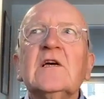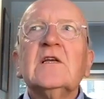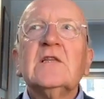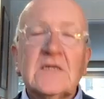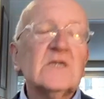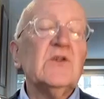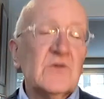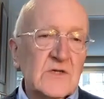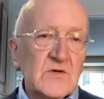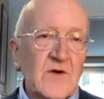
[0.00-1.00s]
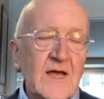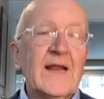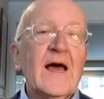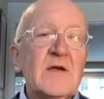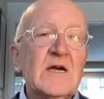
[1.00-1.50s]
this is your story
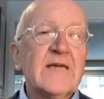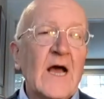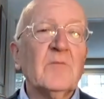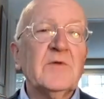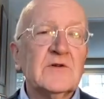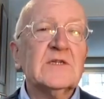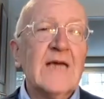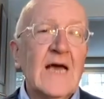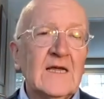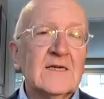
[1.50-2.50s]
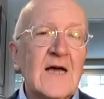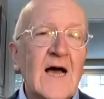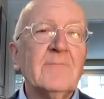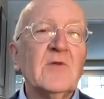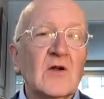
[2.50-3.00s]
and I'm here to help you to tell it.
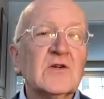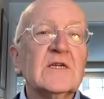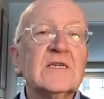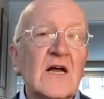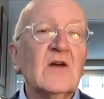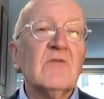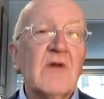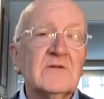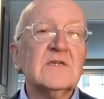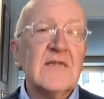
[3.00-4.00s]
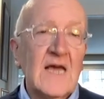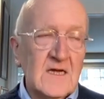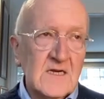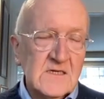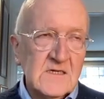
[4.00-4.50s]
I'm not going to tell you how to tell
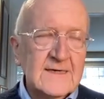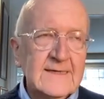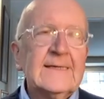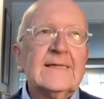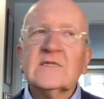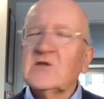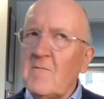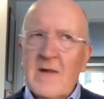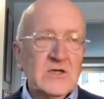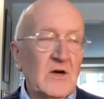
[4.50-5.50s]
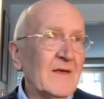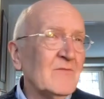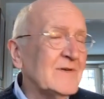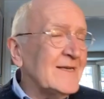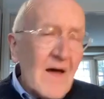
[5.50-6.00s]
it. Mm. It's hmm. not my job. It
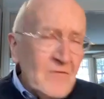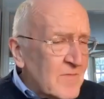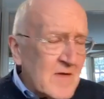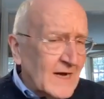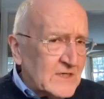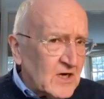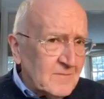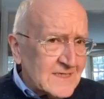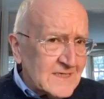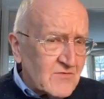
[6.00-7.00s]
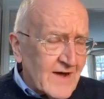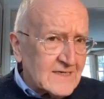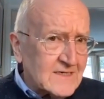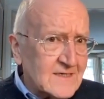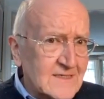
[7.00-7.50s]
would never be my job as a
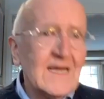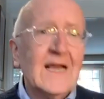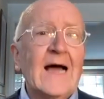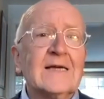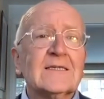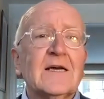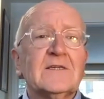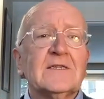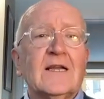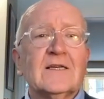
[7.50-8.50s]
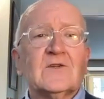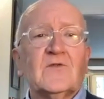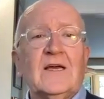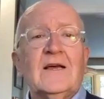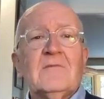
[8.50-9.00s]
director to tell actors how to tell a
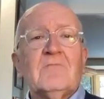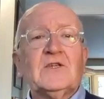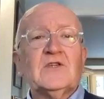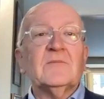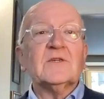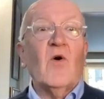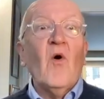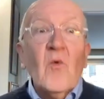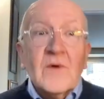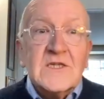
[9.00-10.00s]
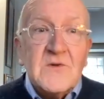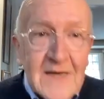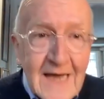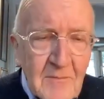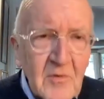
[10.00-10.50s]
story. My job is always to
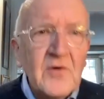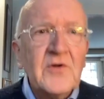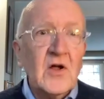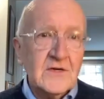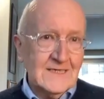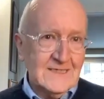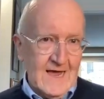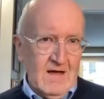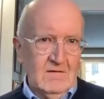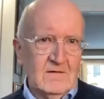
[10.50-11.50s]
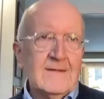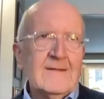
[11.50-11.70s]
enable, not to tell.